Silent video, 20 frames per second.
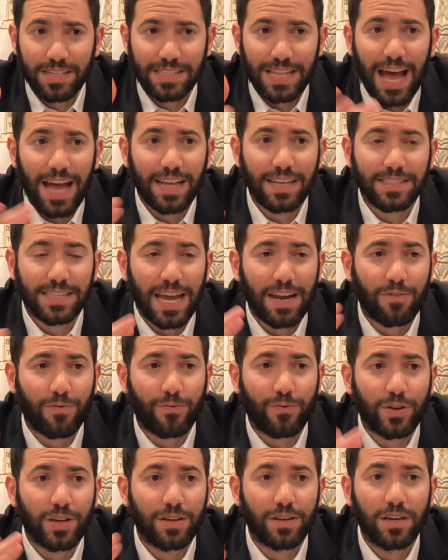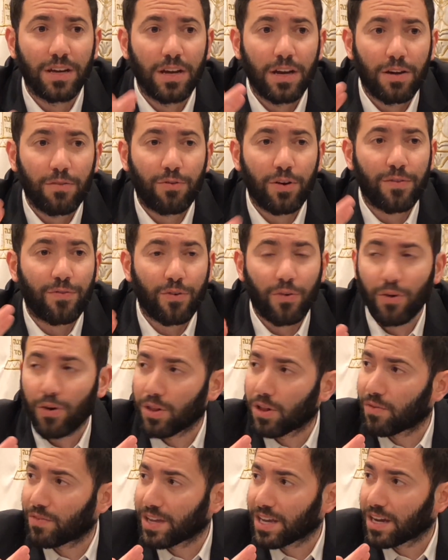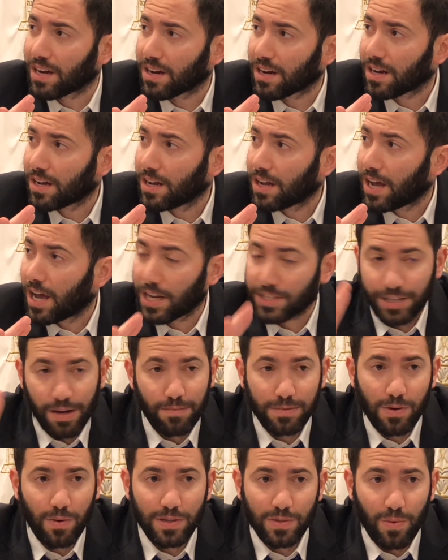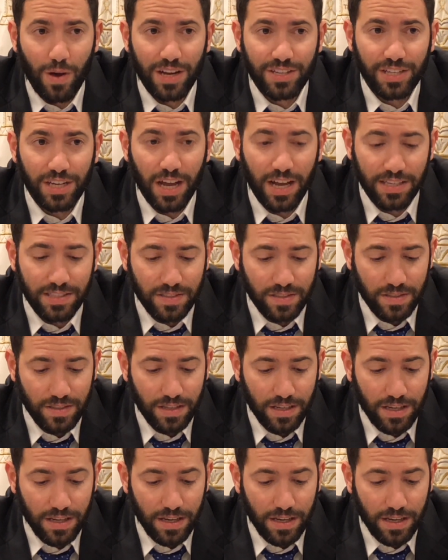It's not a free-for-all over here. Hashem's always watching us.